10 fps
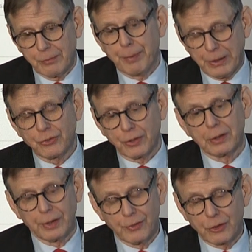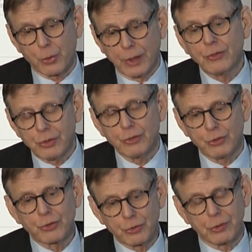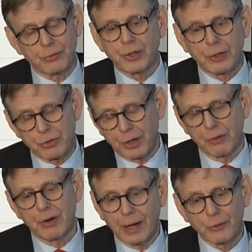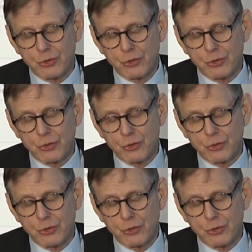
basically in the 20s, you're sort of tinkering around